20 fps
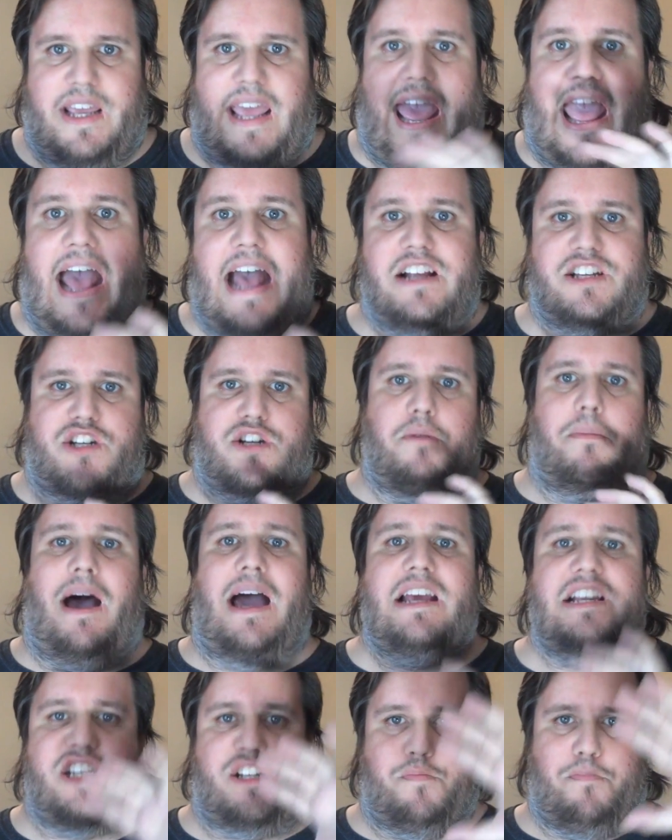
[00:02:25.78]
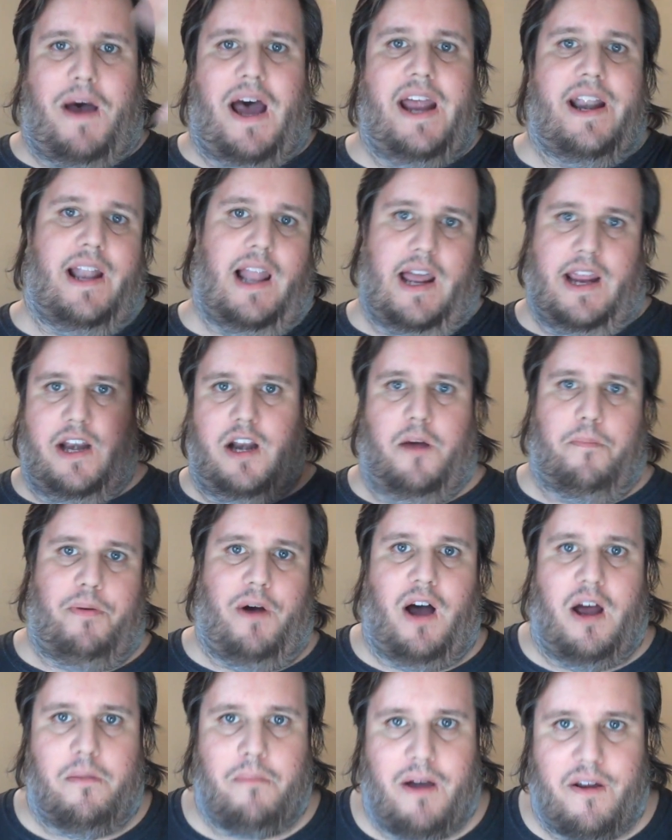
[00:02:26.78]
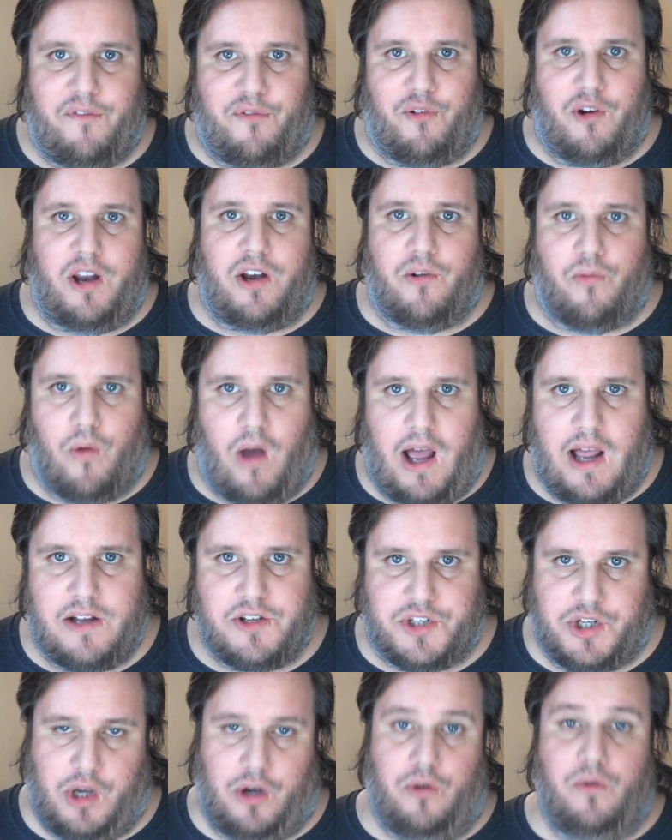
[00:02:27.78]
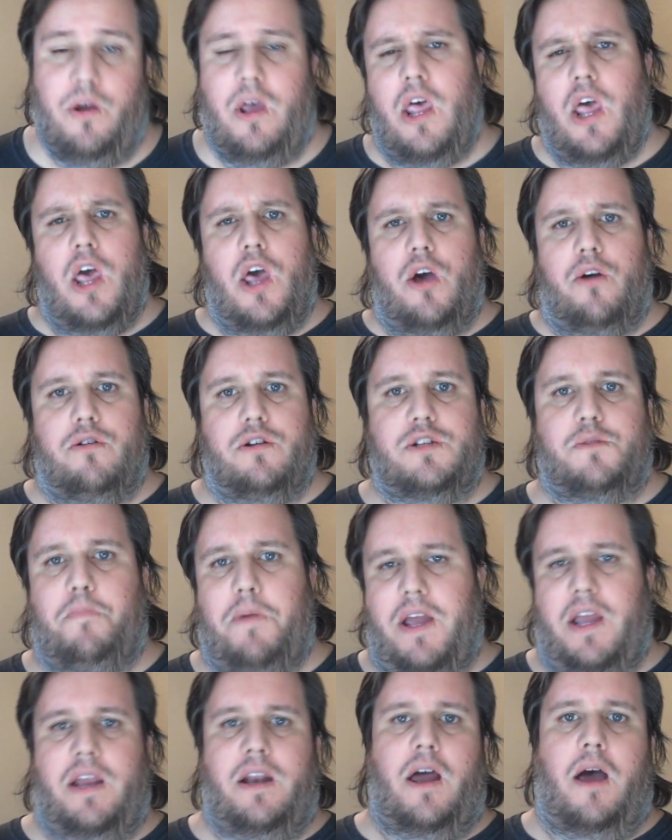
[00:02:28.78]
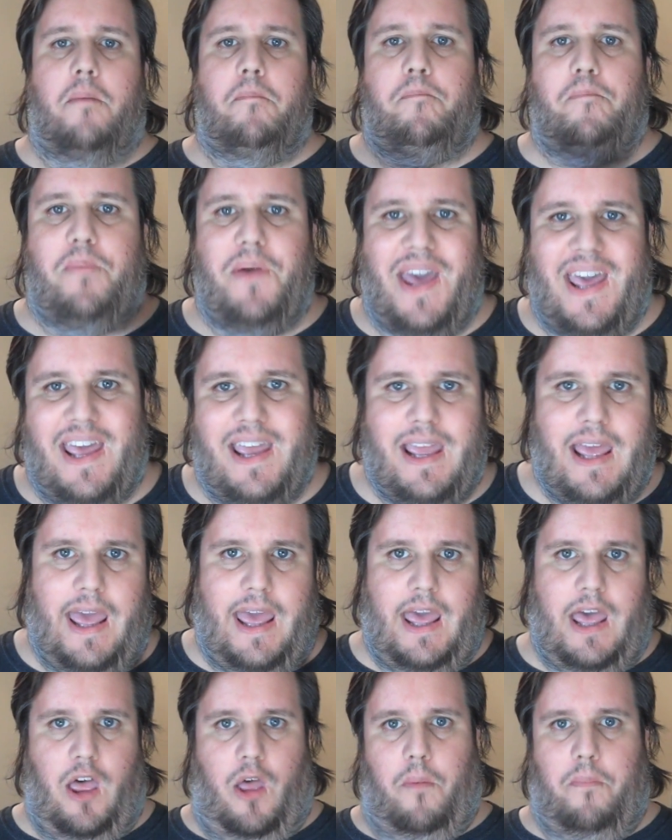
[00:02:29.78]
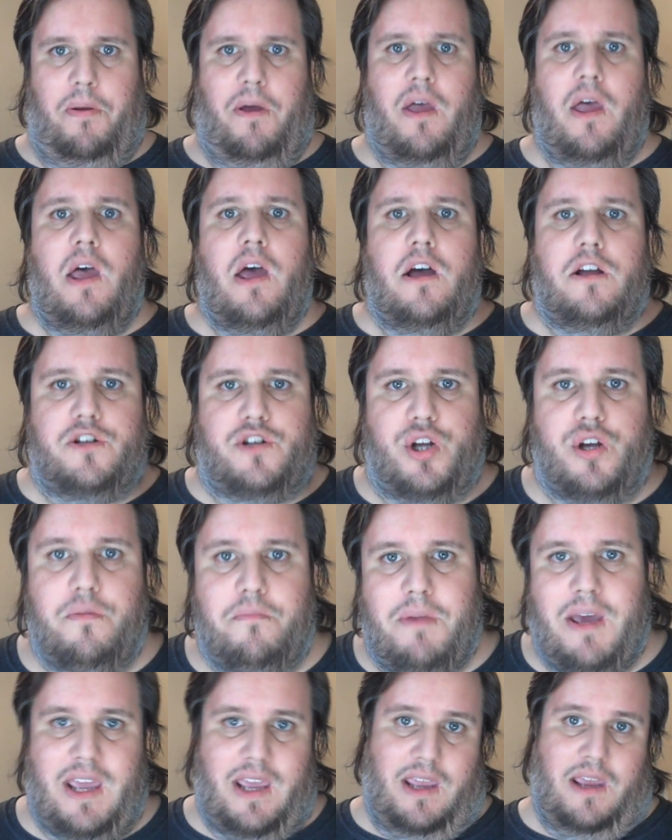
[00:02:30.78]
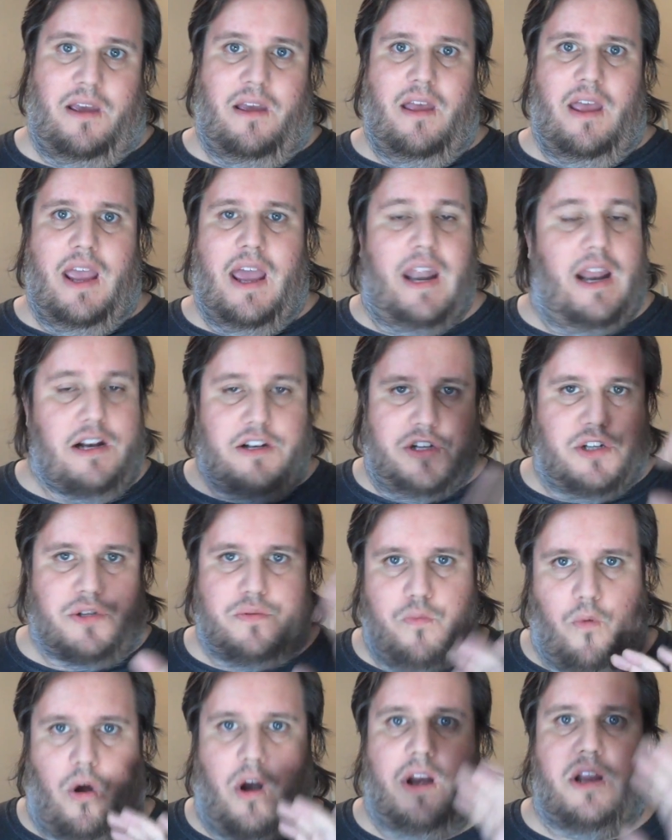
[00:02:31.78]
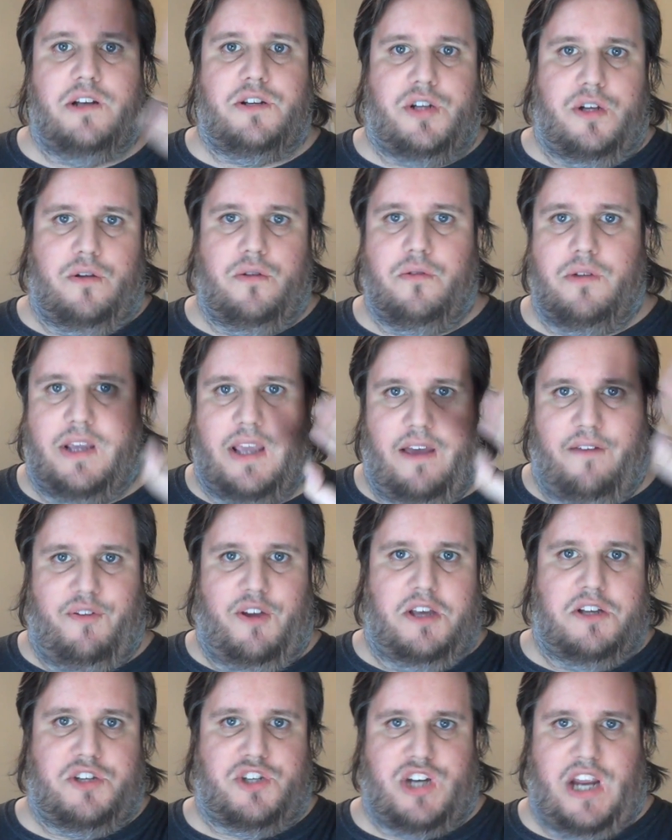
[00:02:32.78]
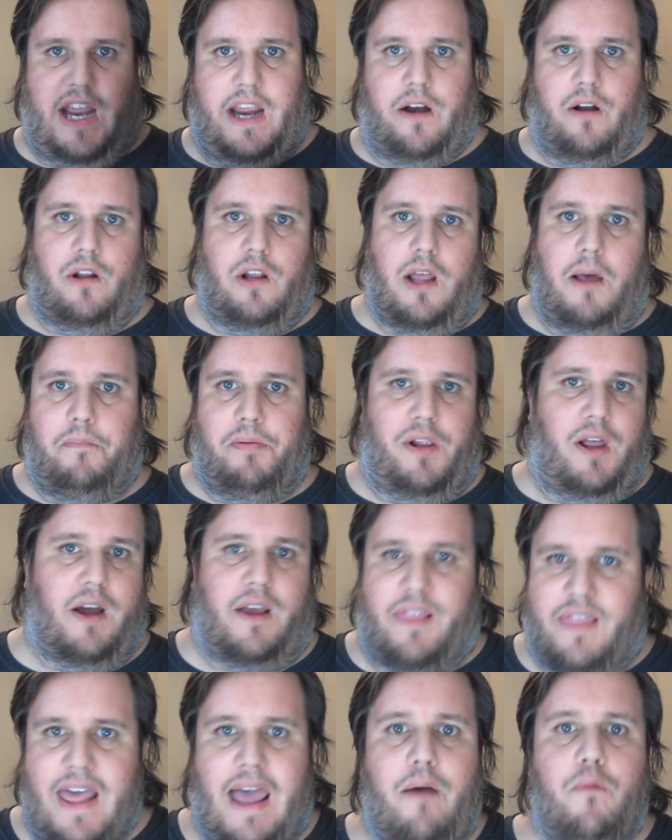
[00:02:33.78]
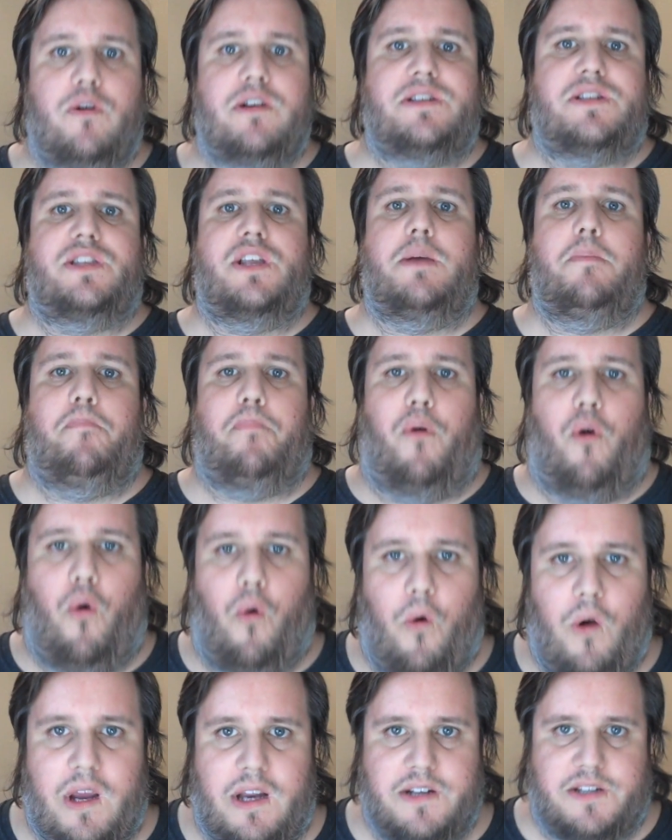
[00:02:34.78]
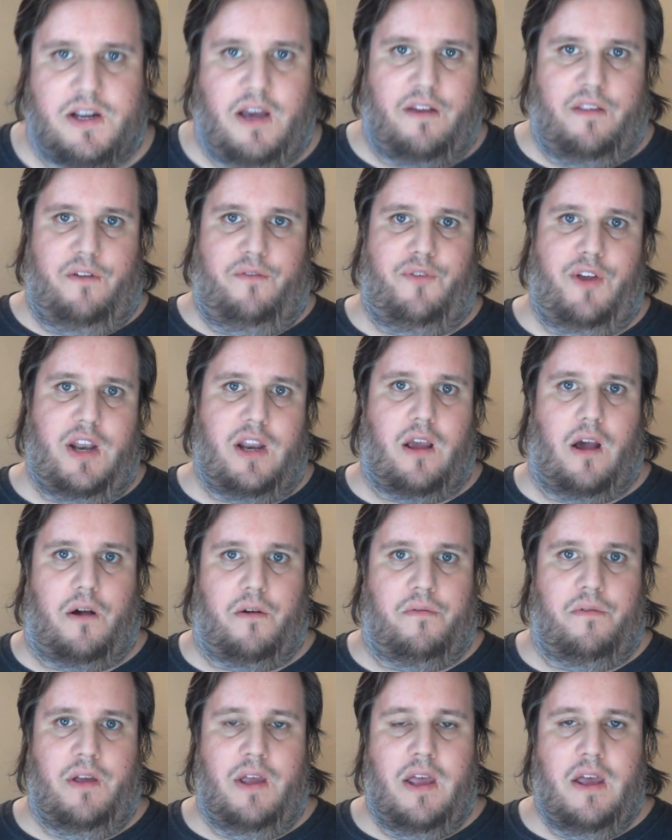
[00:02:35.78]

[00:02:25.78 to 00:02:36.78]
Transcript: cast my spotlight upon my friend Ronzo, who has been a big help to me. And I just wanted to give his channel a plug. That was the point of the video.